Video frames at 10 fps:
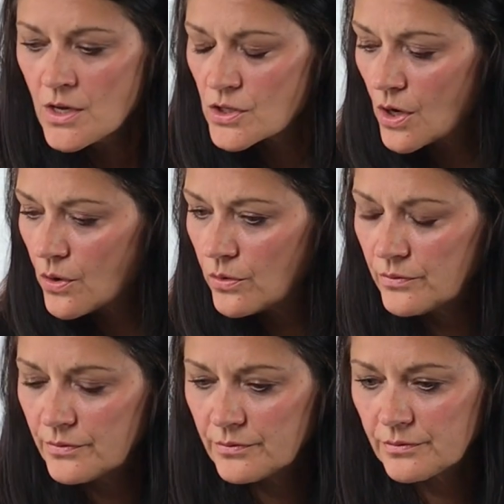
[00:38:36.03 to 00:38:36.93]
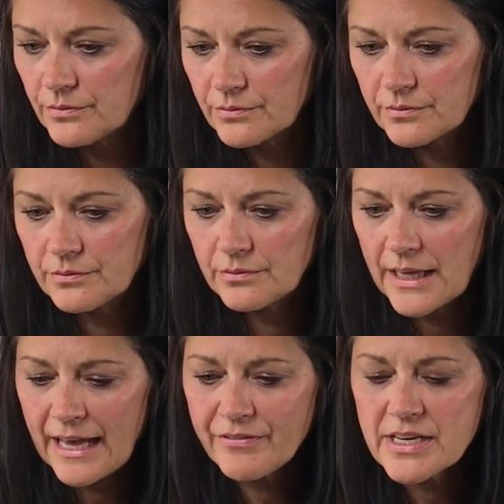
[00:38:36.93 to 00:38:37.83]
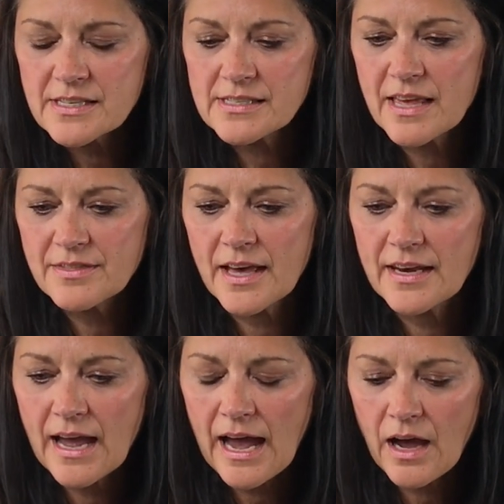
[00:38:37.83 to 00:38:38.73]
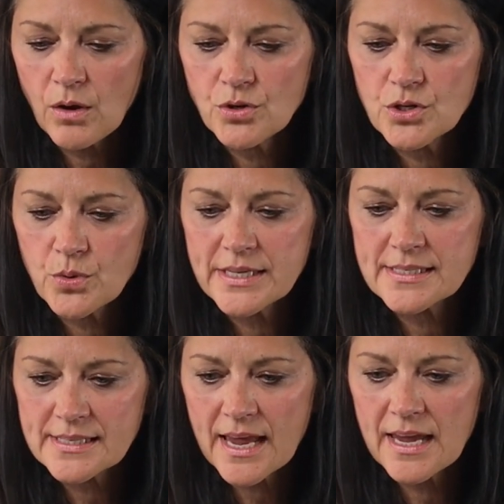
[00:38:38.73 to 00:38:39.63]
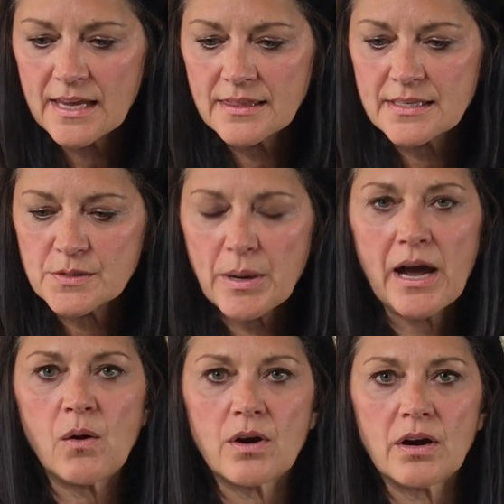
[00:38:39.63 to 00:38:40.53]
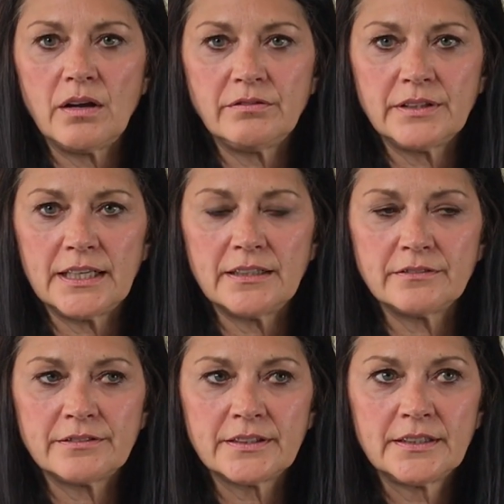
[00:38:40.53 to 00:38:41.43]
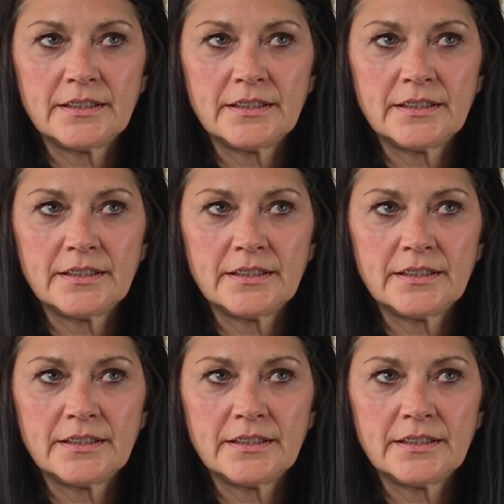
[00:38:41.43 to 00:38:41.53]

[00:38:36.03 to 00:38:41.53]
So having said that, how do we stay in this power of love?